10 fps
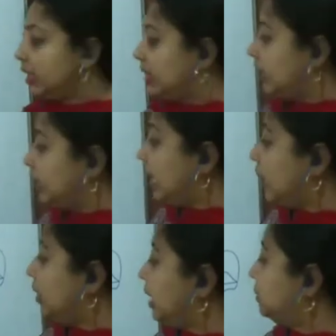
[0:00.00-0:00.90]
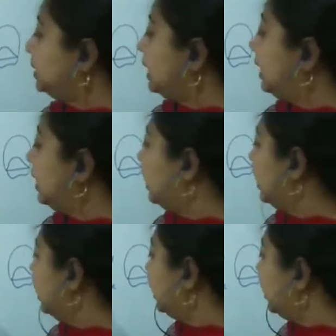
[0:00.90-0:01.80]
Now comes
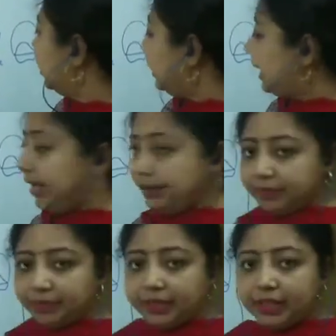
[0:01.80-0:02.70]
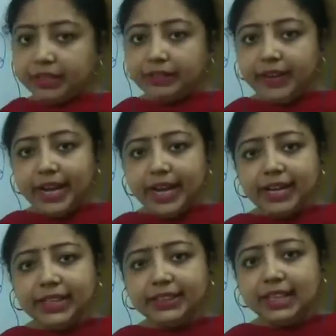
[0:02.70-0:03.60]
ray. Ray
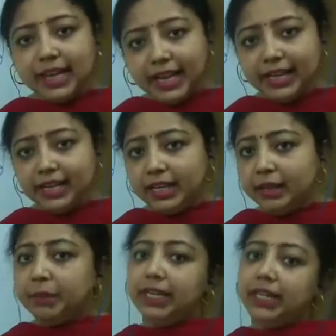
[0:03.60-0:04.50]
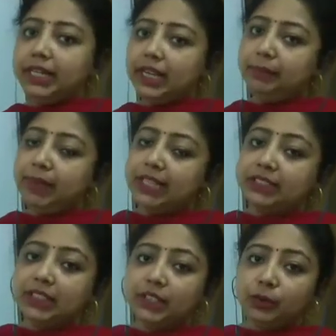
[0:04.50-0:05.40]
is a line, but it can be
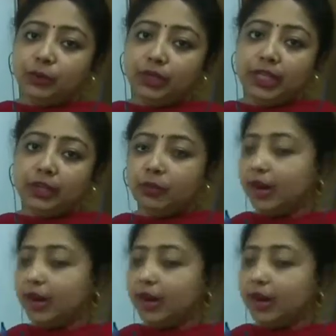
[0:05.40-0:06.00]
extended only in one